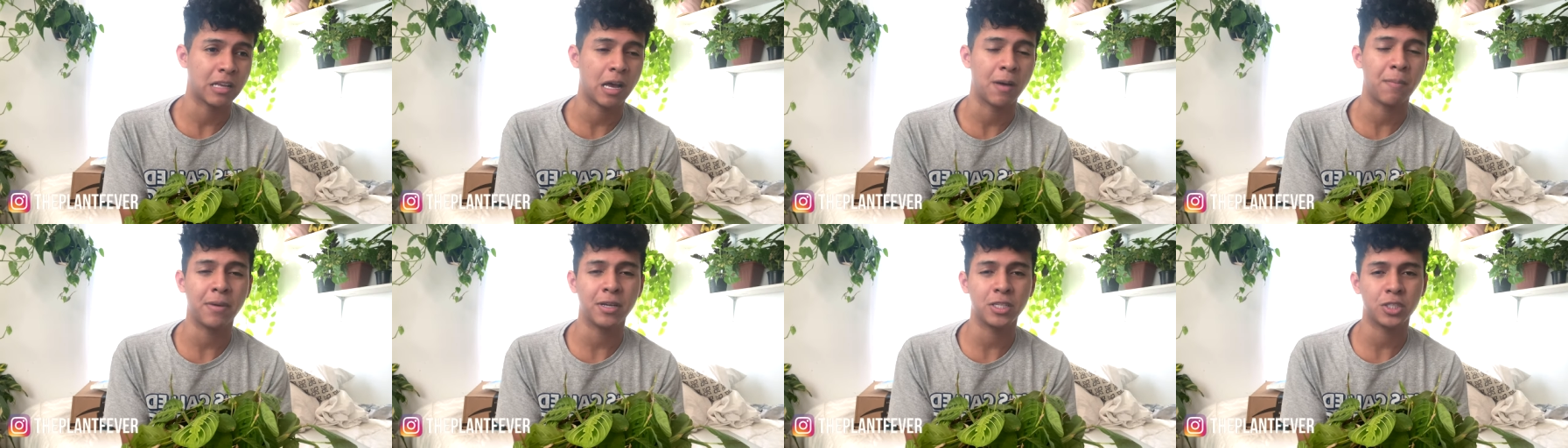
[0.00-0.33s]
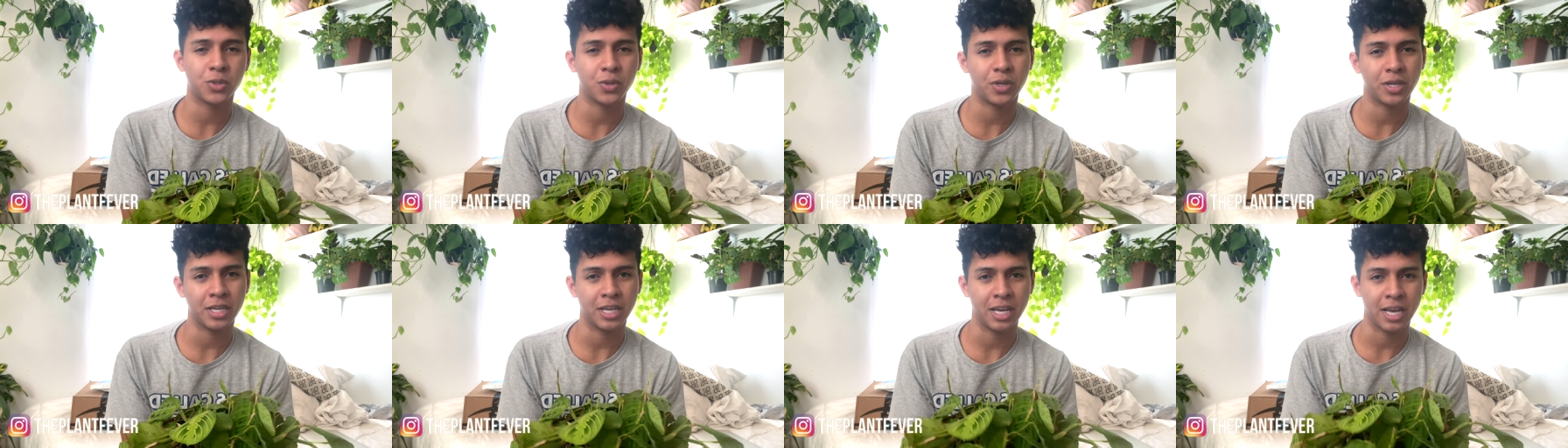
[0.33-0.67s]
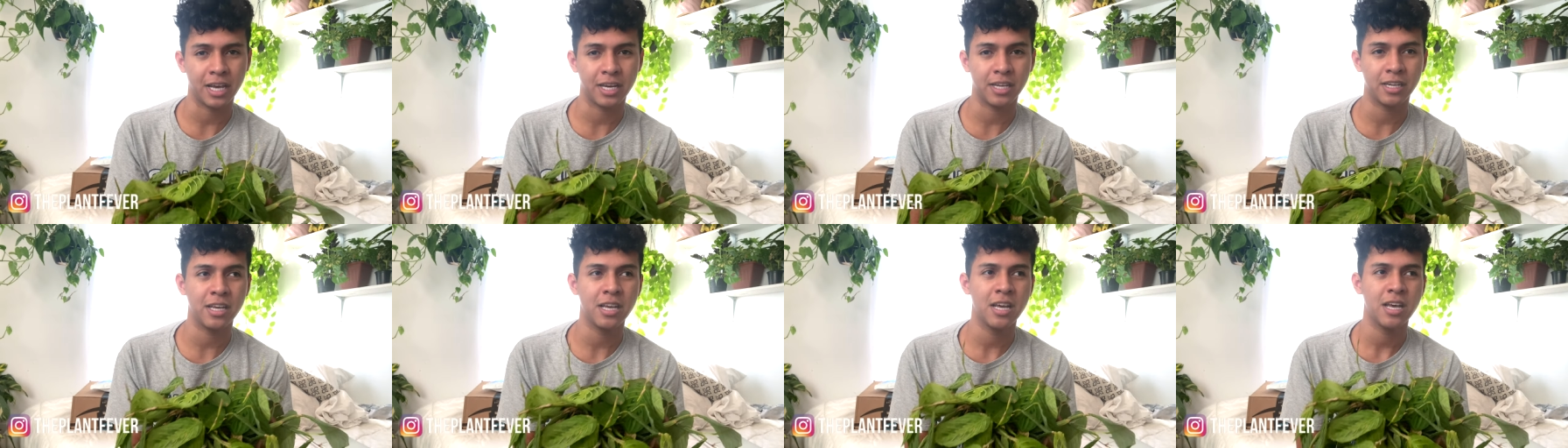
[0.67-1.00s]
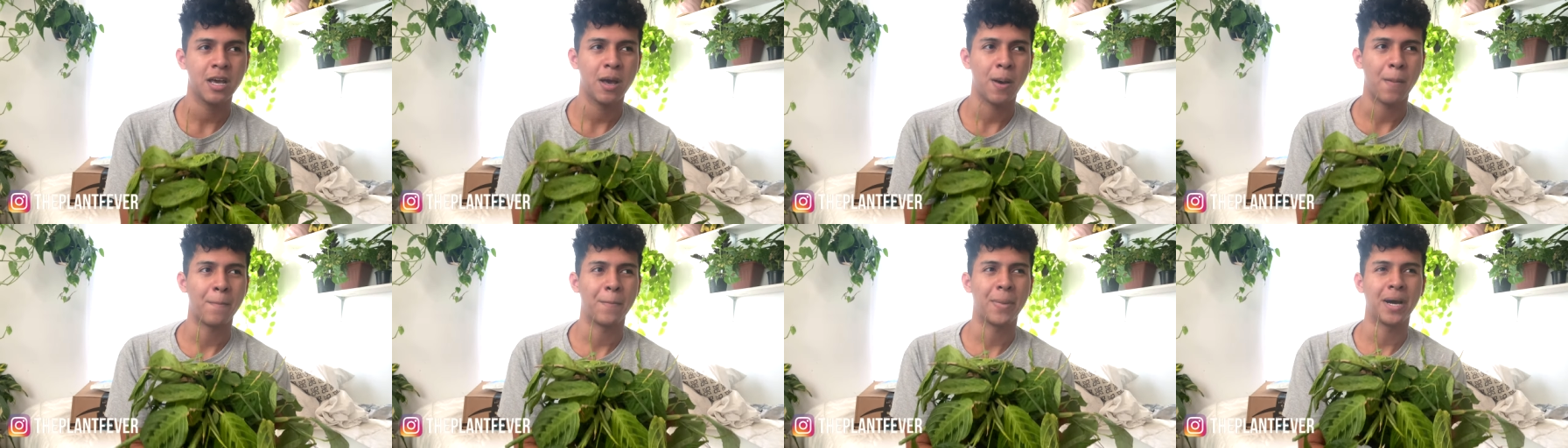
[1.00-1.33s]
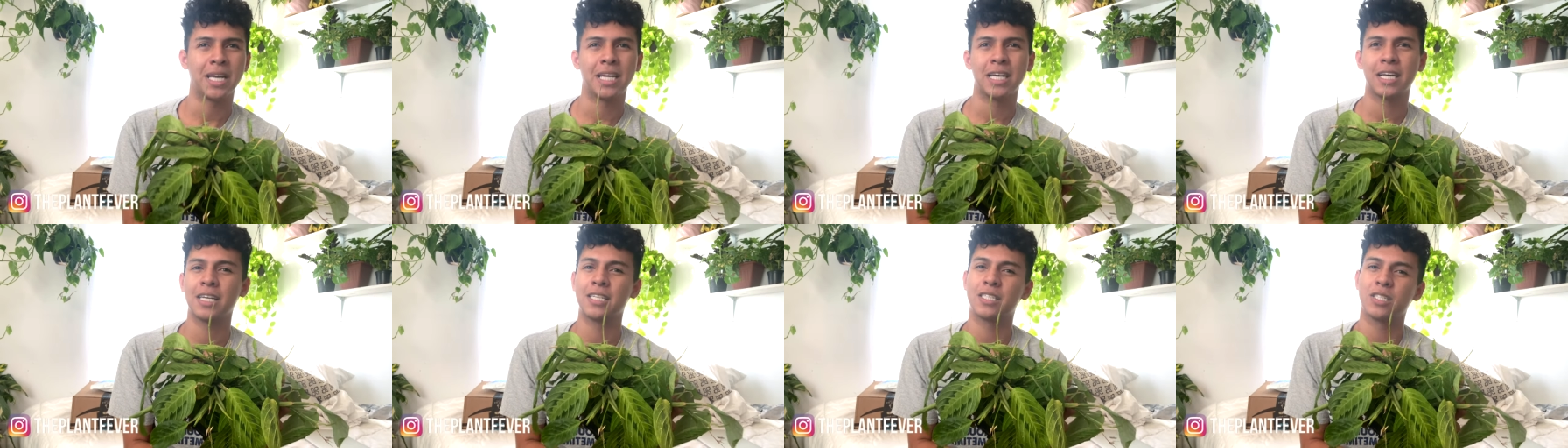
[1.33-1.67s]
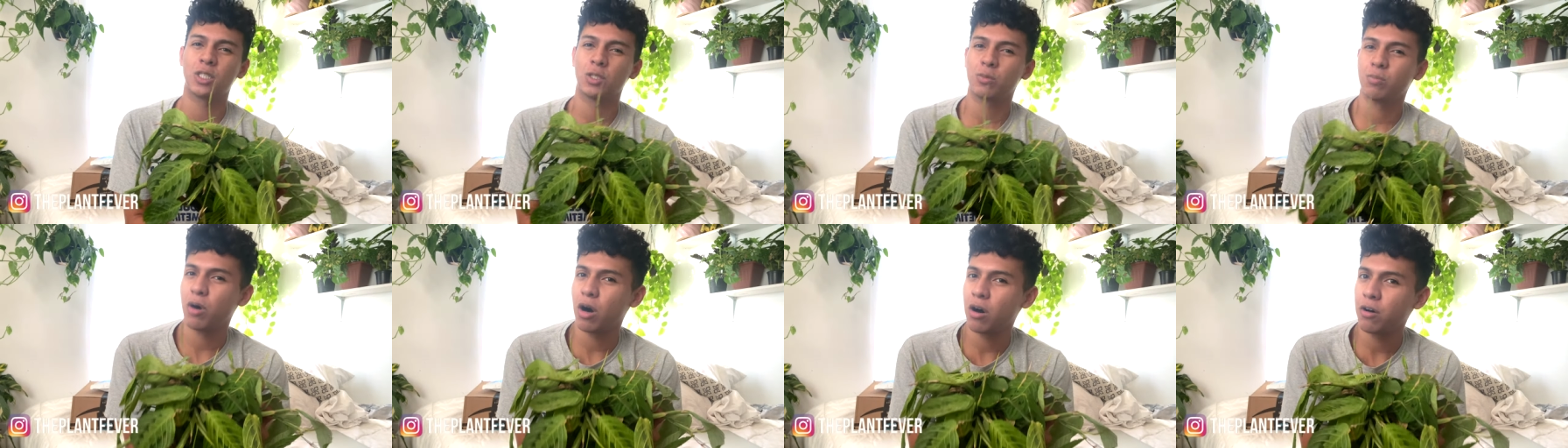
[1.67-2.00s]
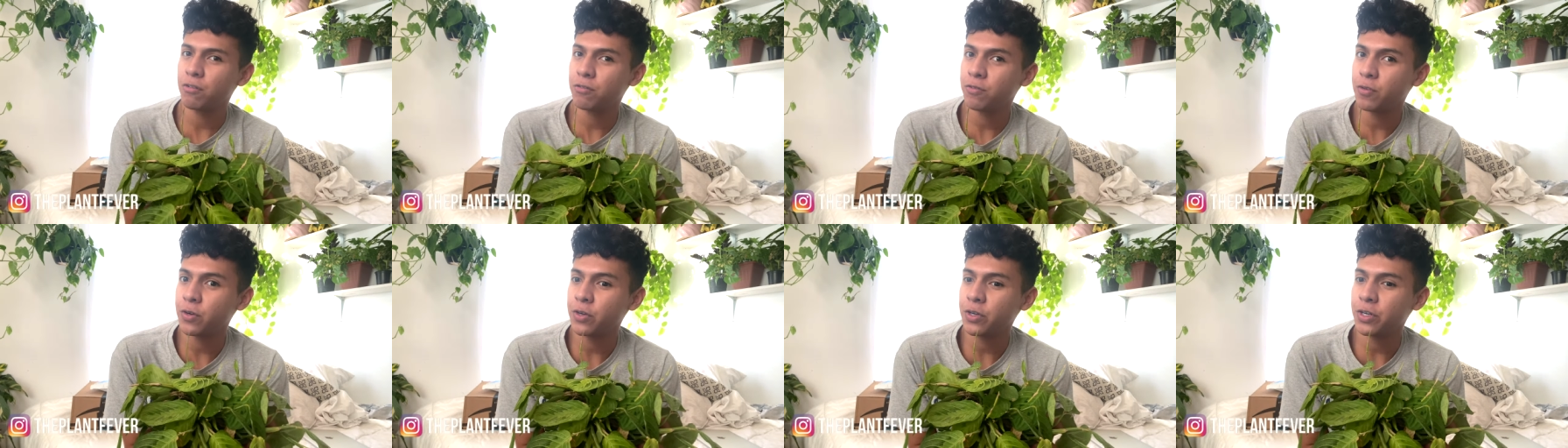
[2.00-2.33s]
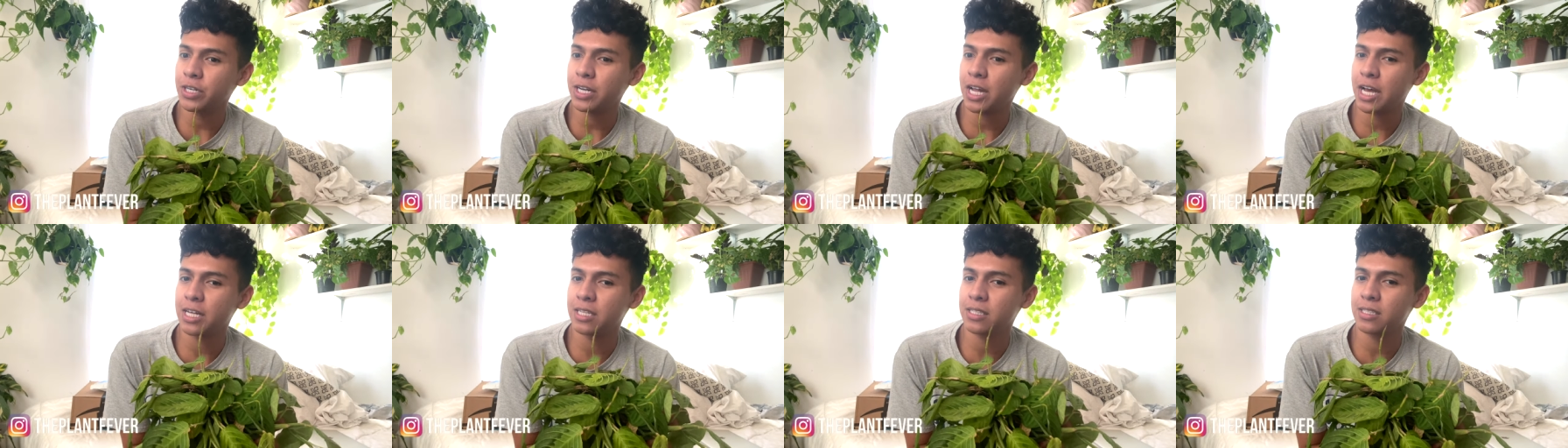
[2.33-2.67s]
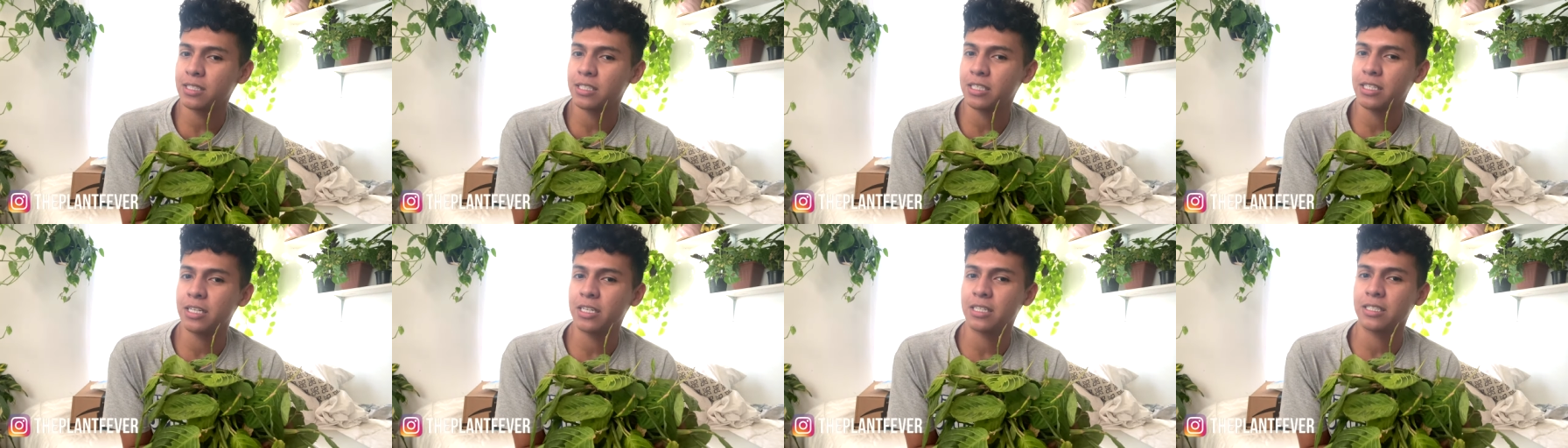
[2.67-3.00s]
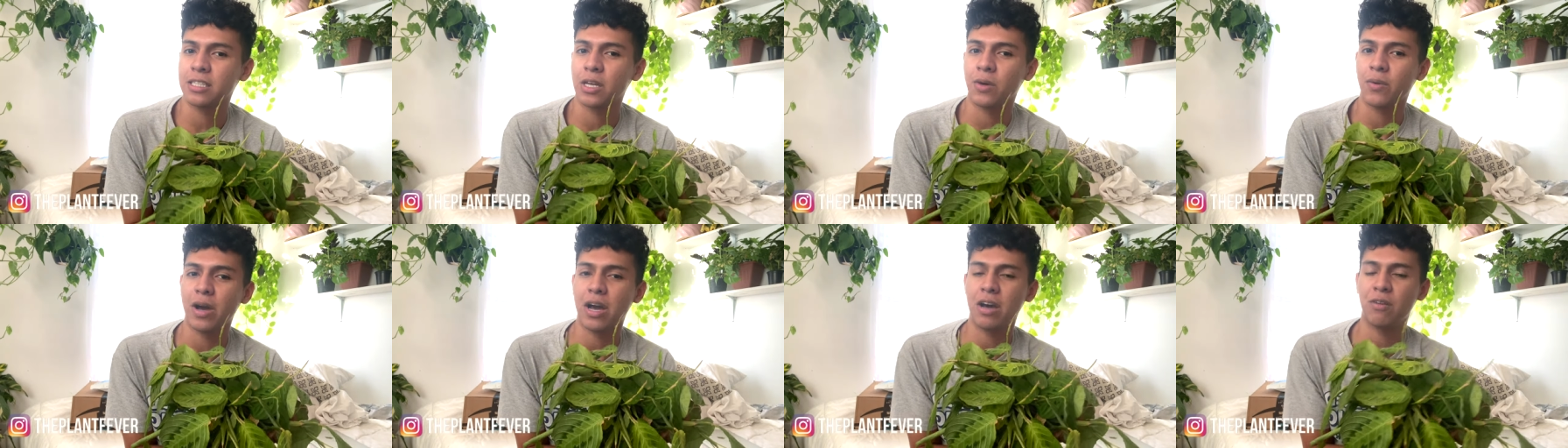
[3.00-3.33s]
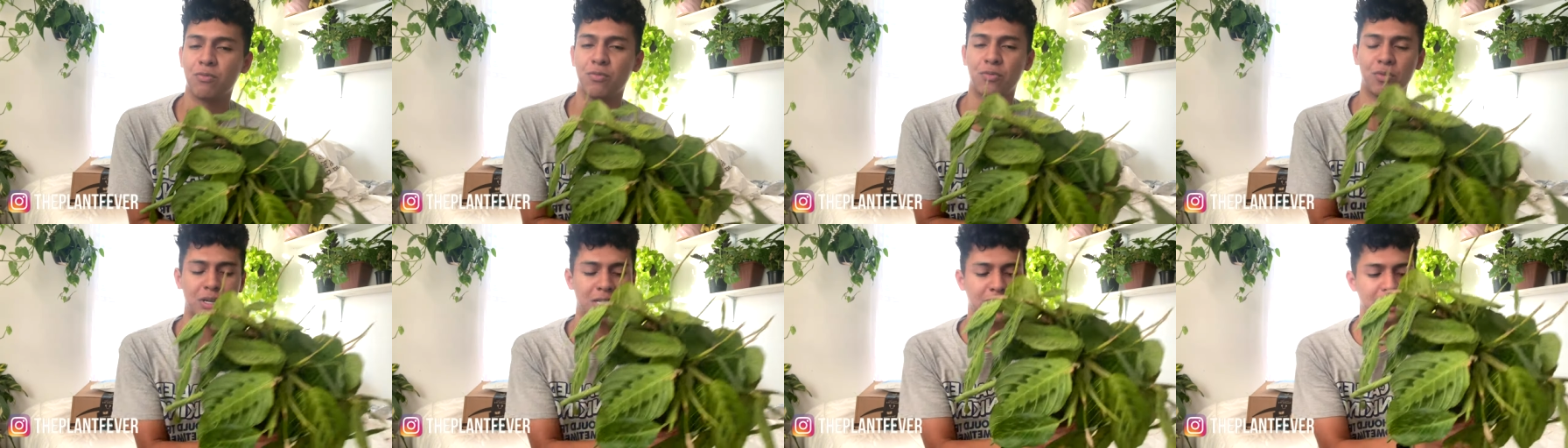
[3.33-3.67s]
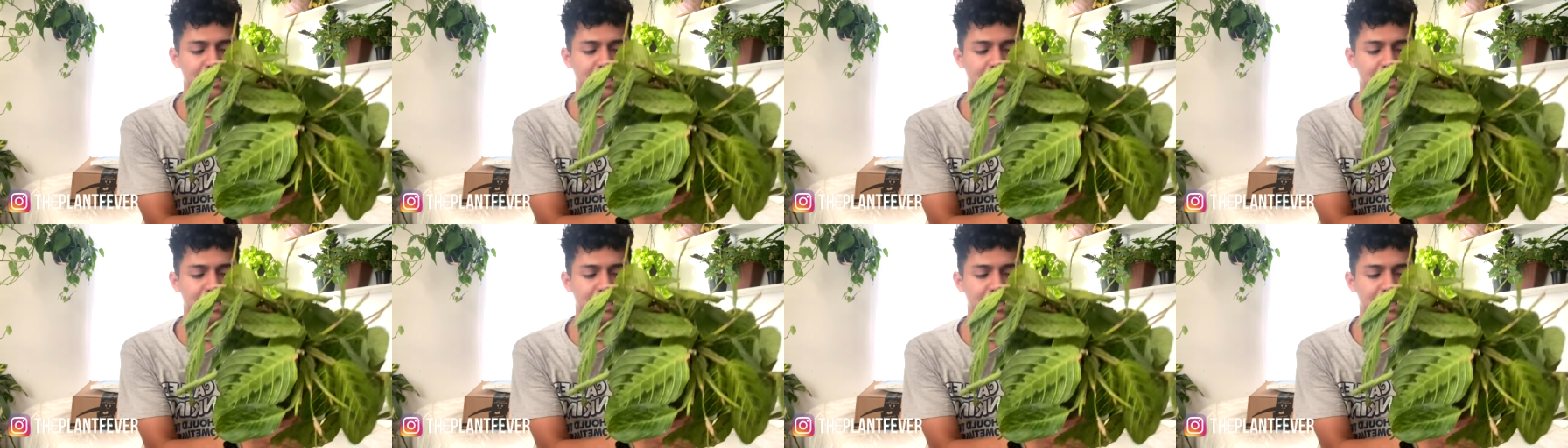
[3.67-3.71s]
I might try again, but like a small fern and see because now I have really